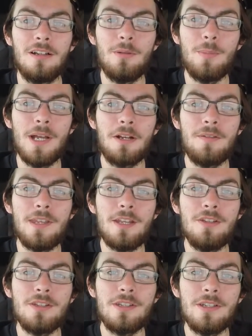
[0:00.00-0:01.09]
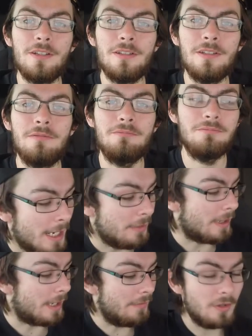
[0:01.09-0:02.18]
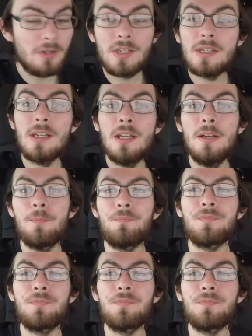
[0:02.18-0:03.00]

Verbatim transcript: coming back on the agency. And anyway, even though this is a